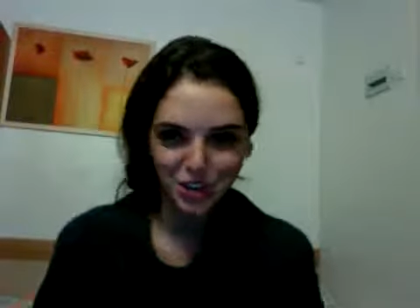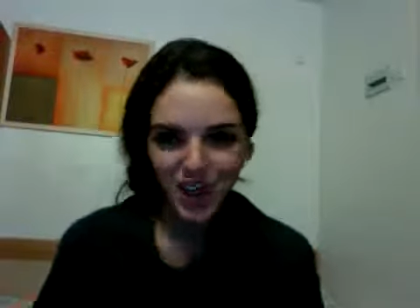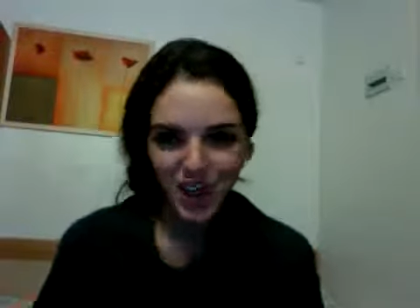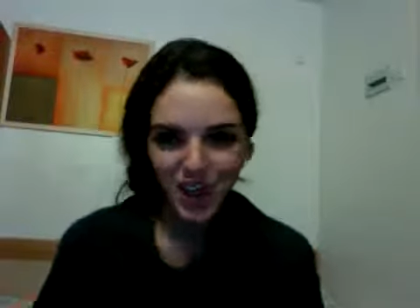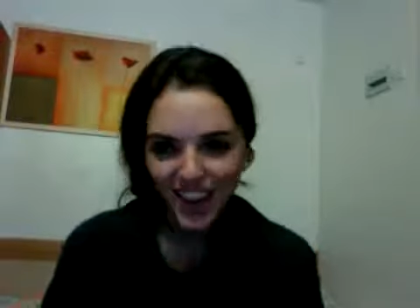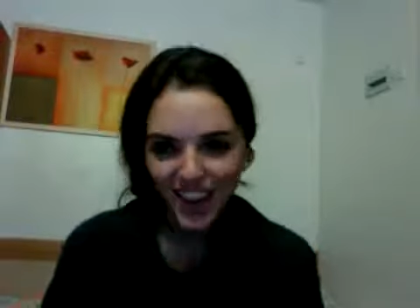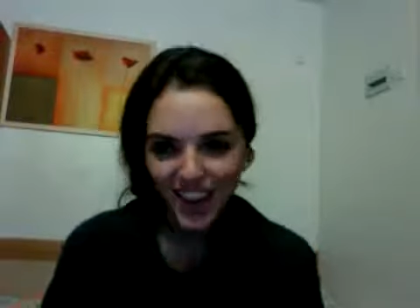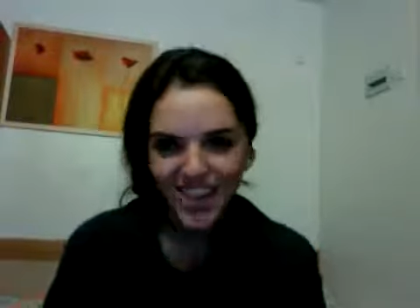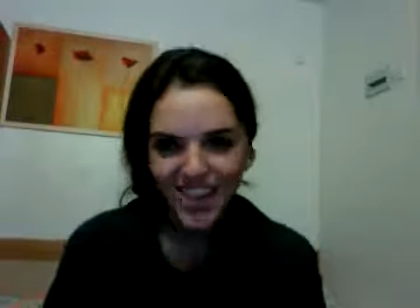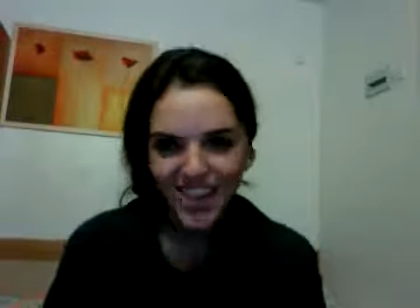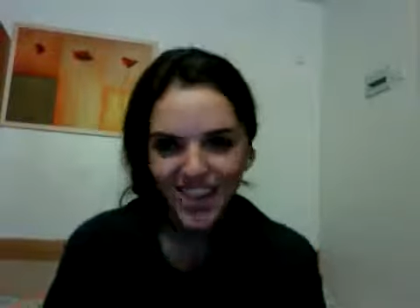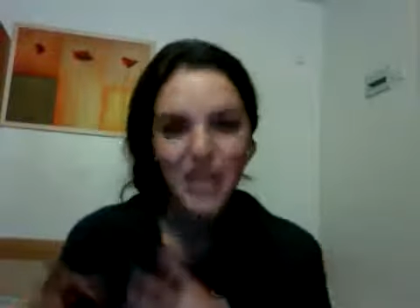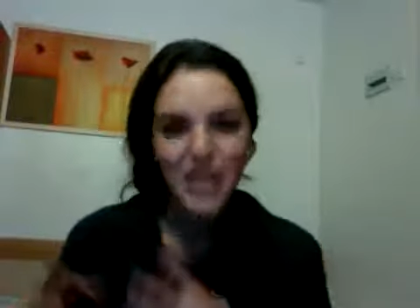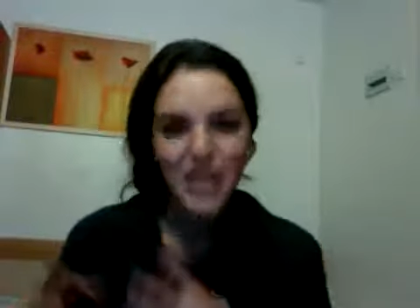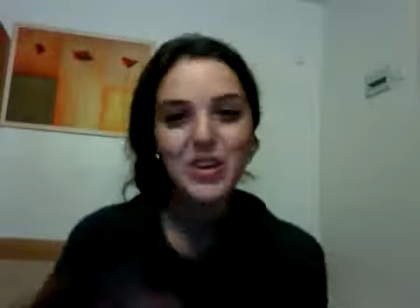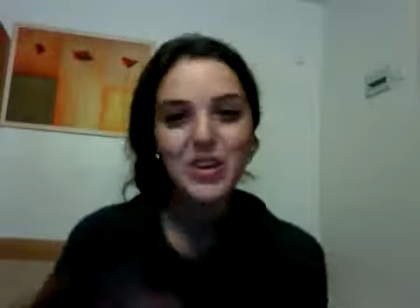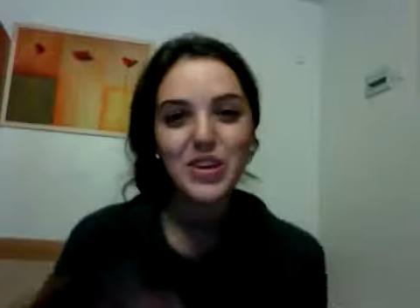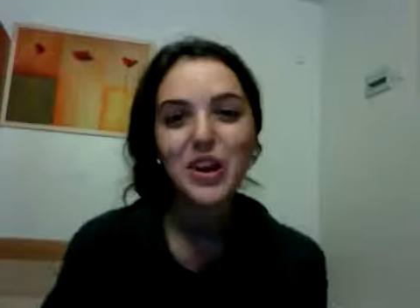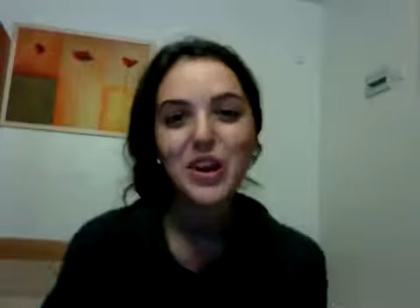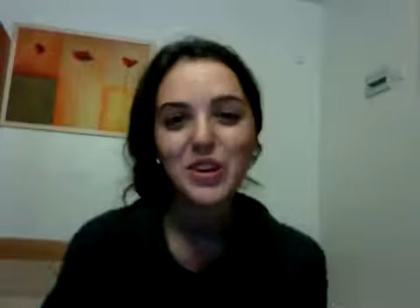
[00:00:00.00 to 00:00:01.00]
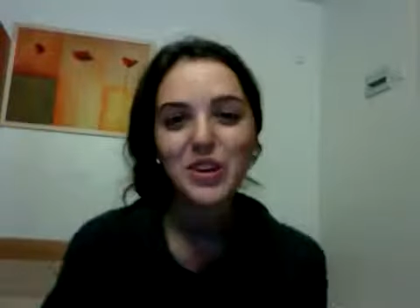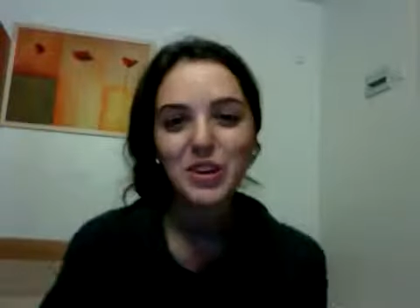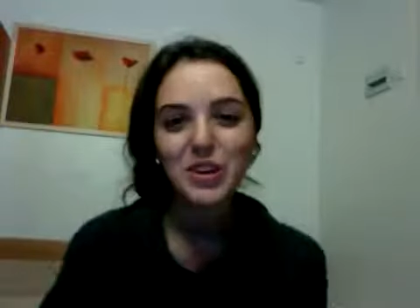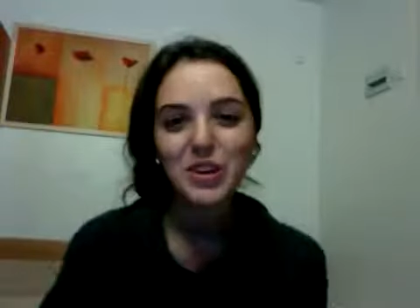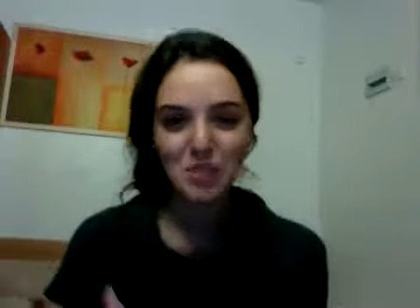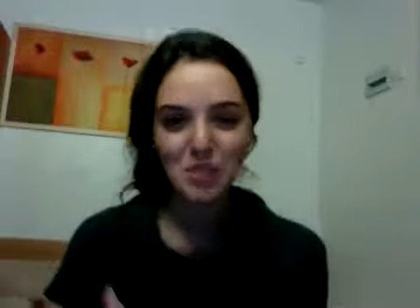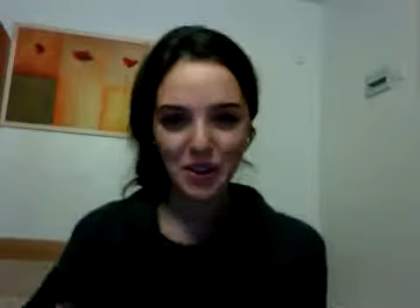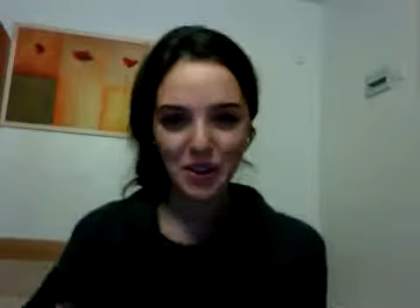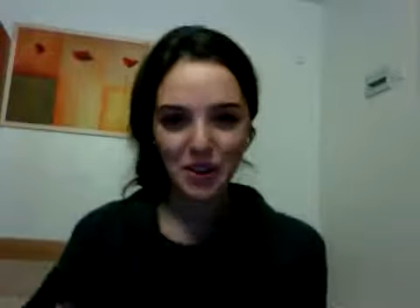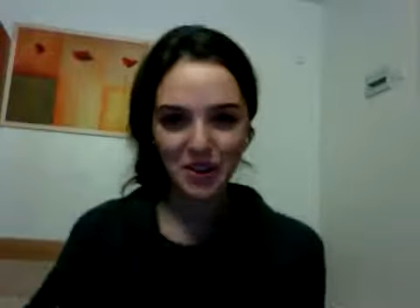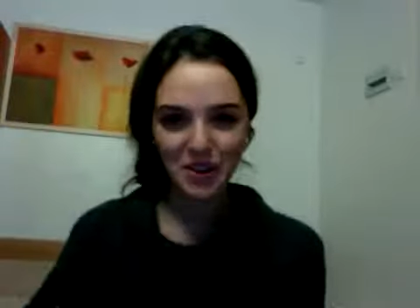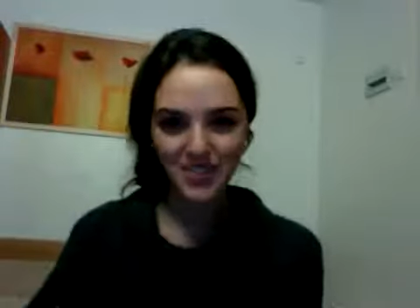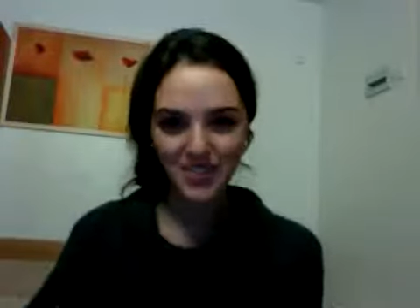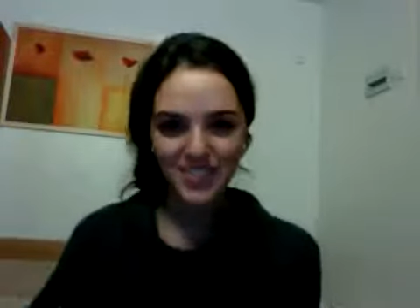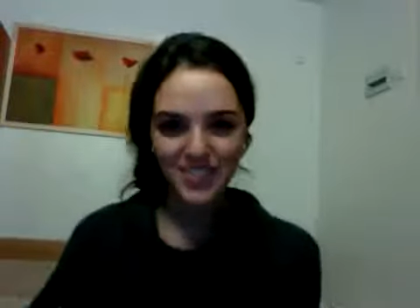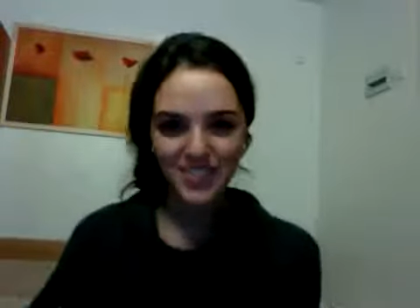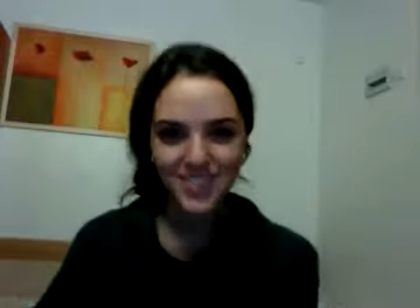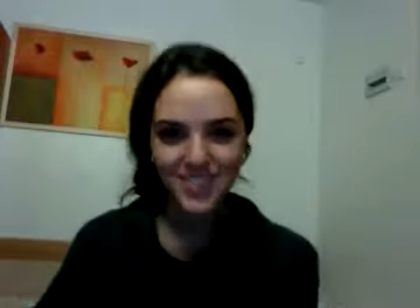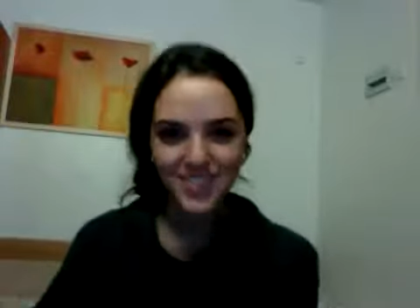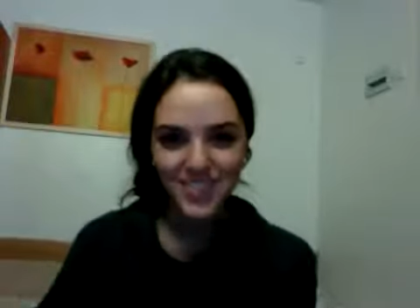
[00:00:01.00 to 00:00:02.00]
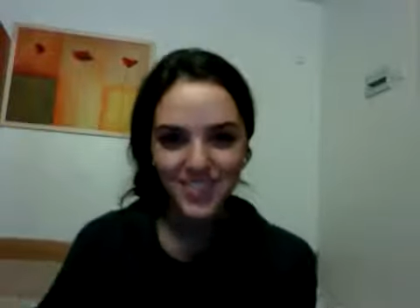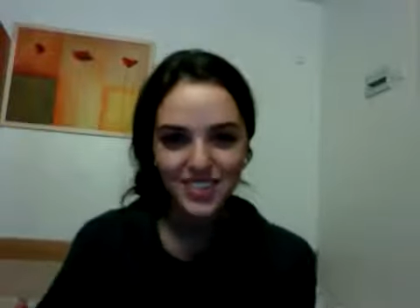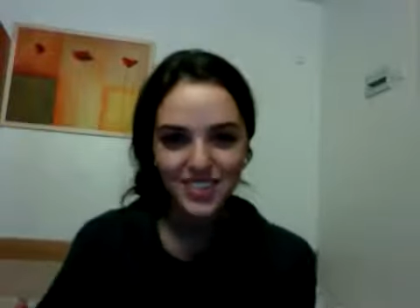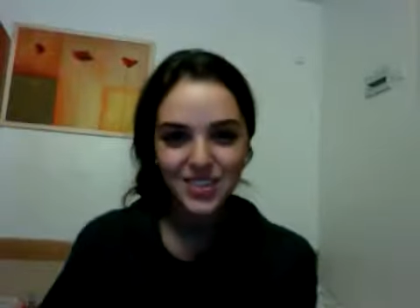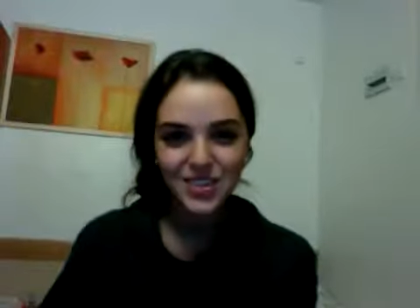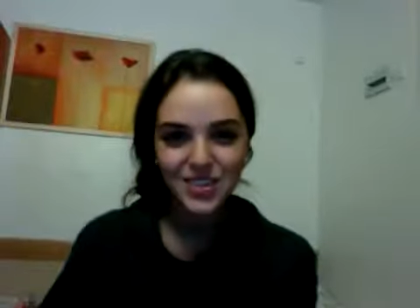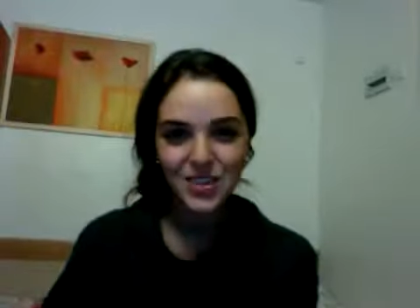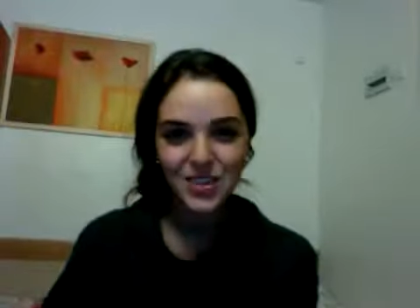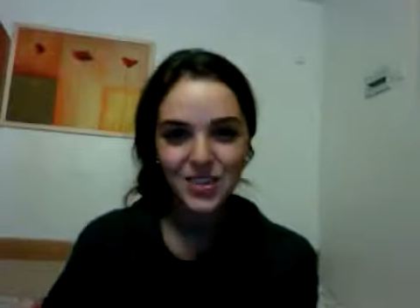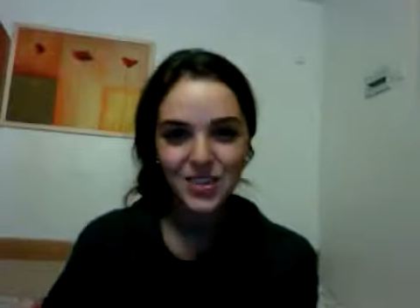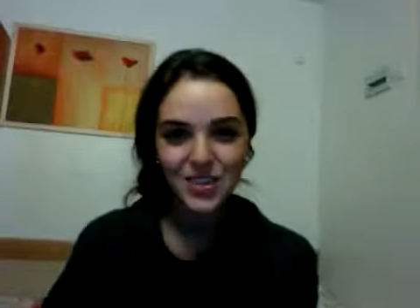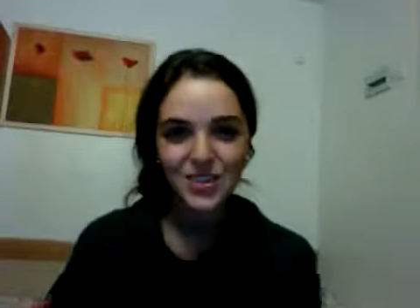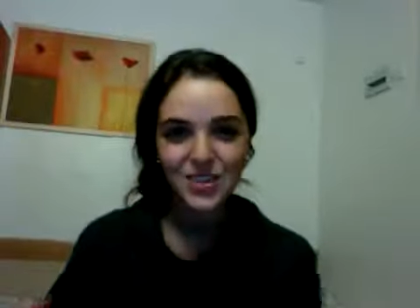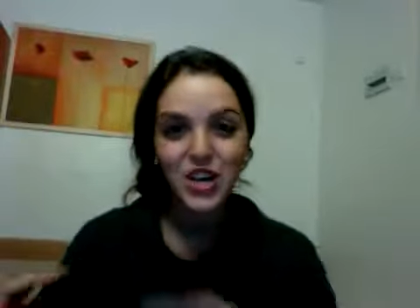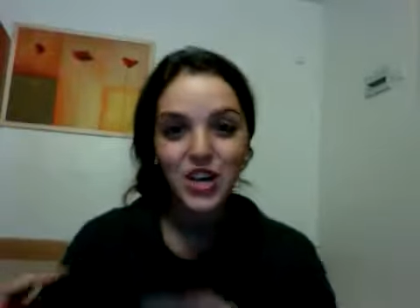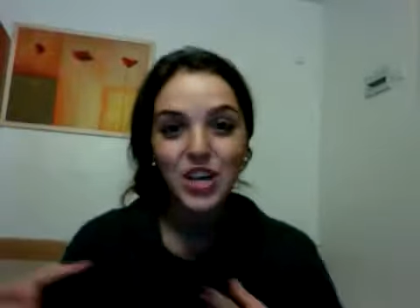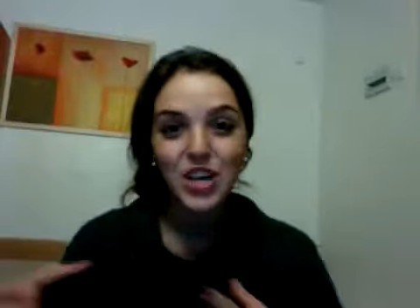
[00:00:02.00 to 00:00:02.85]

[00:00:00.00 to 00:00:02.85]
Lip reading: my younger brothers and sisters,